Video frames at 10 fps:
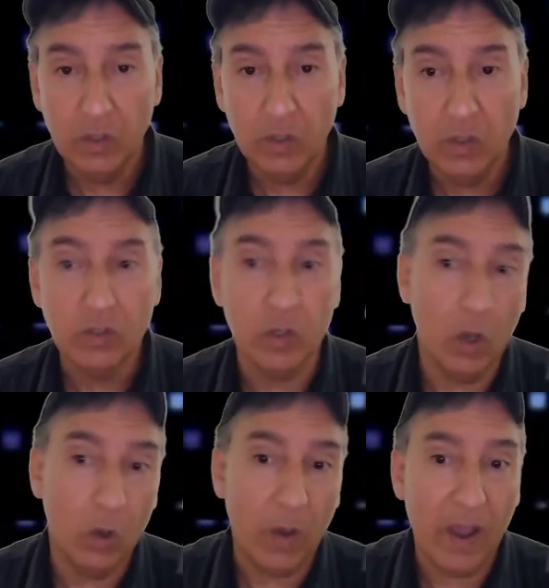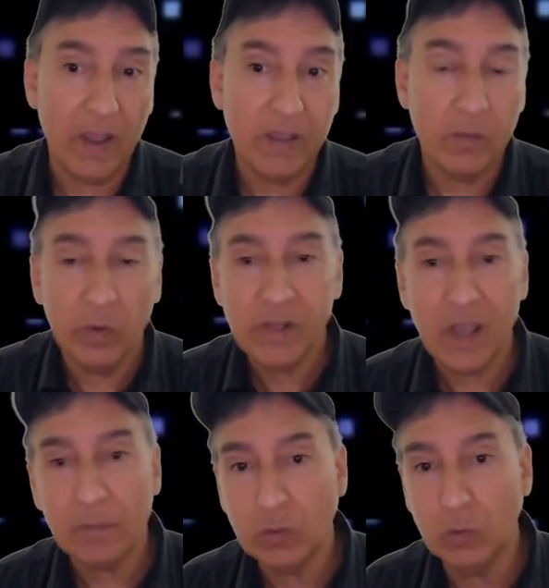So when the
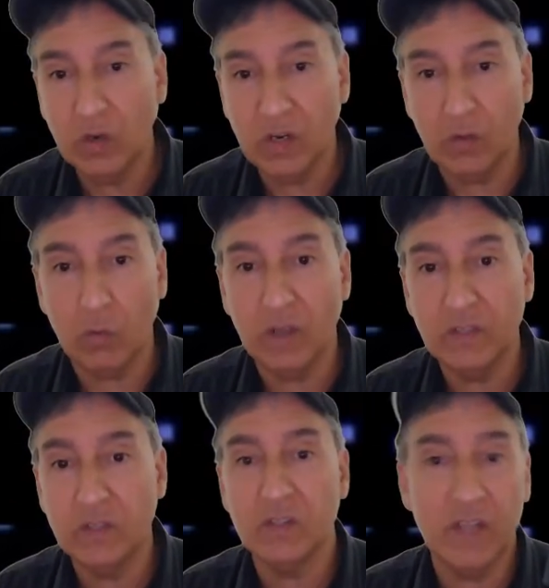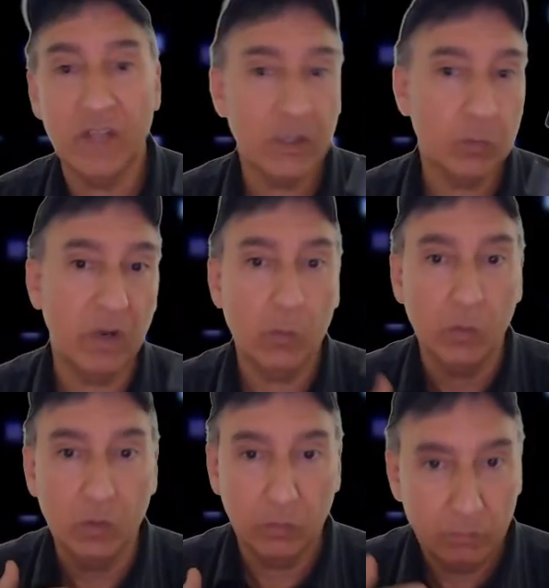opportunity arises, that's when I
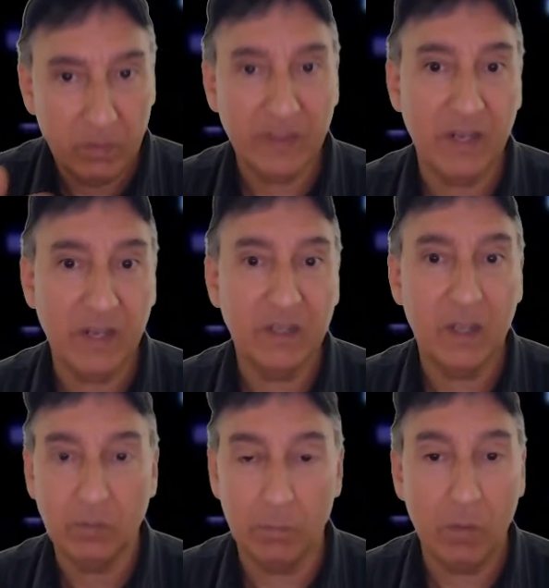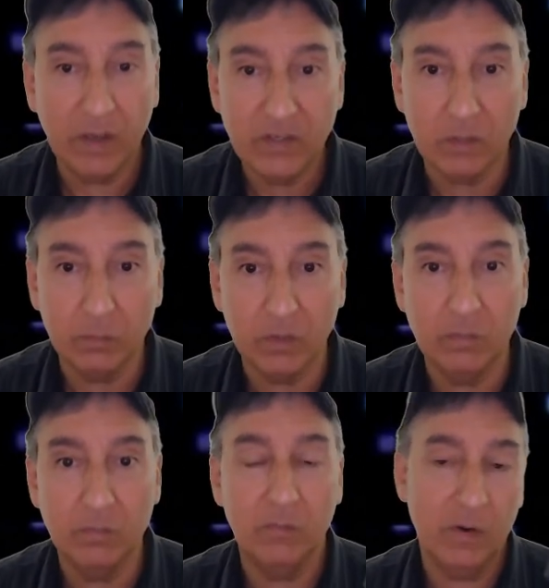will make that attempt to buy
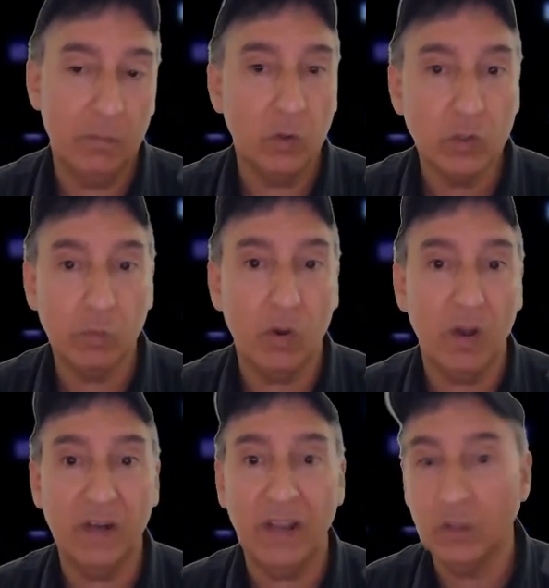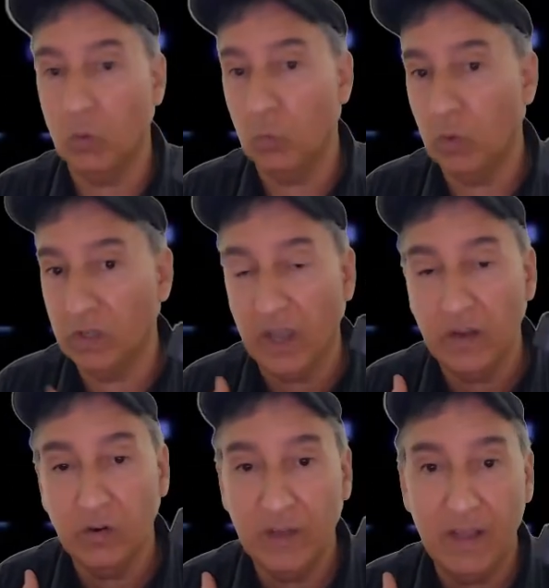something. But for the most part, I
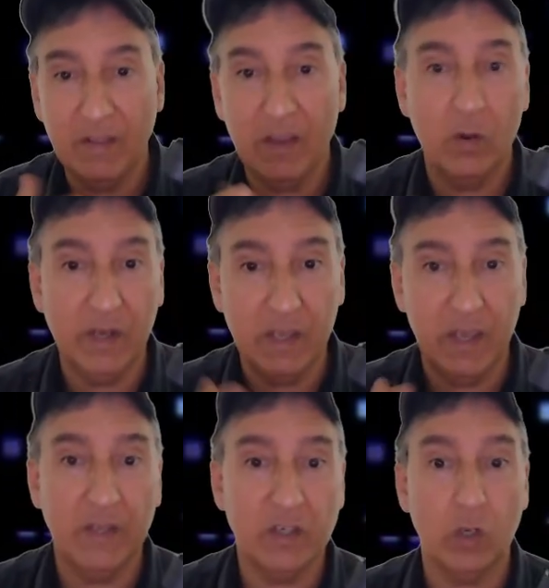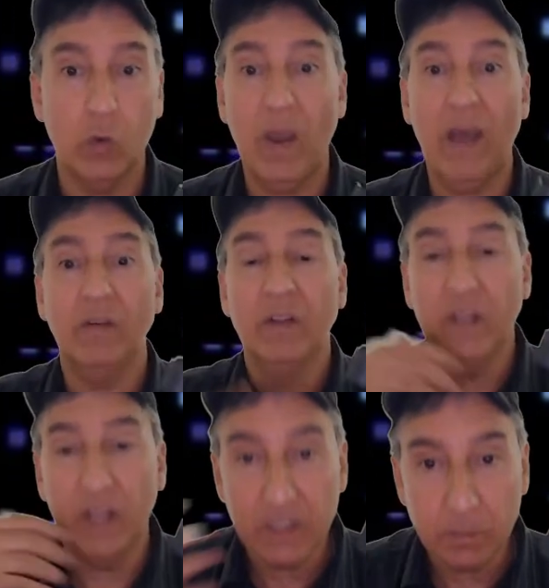don't have that kind of cash to go out
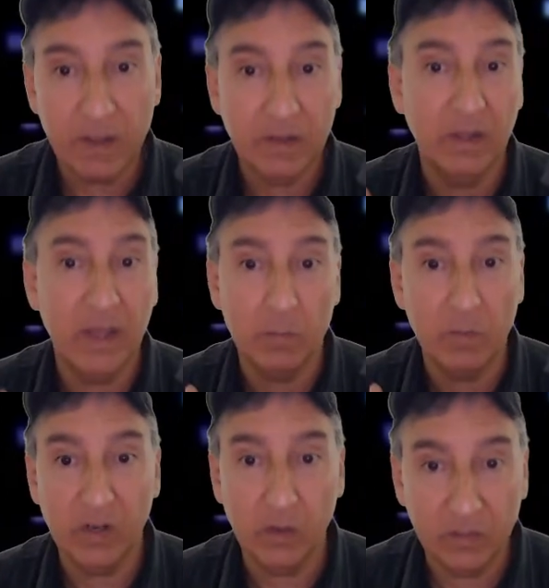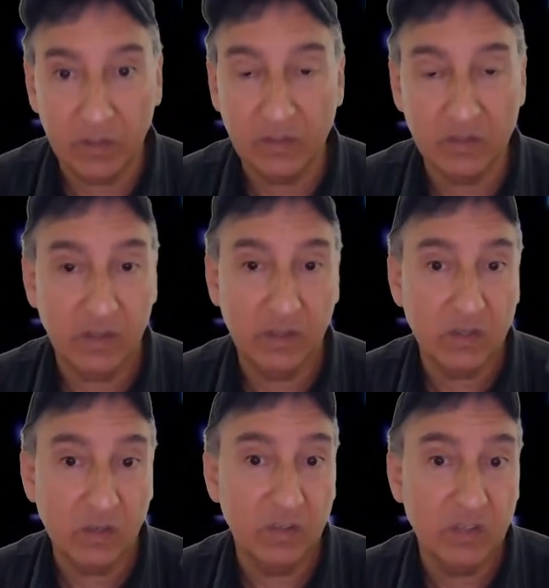and spend a lot of money on things like
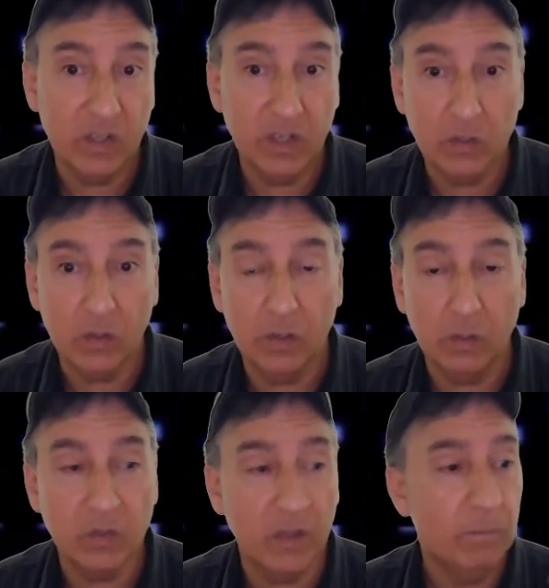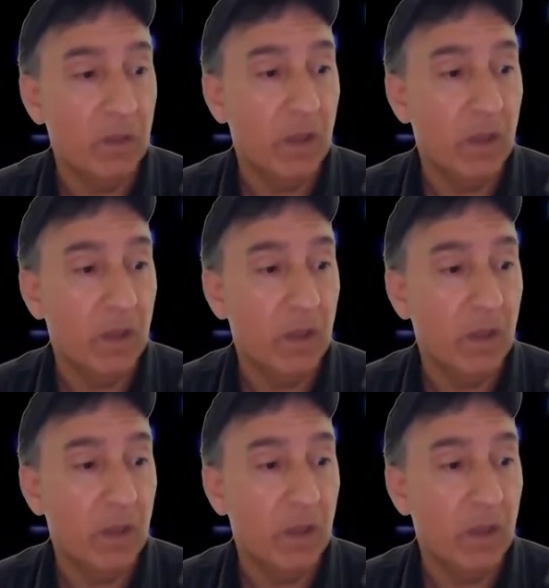this, of this nature. You know what I'm saying?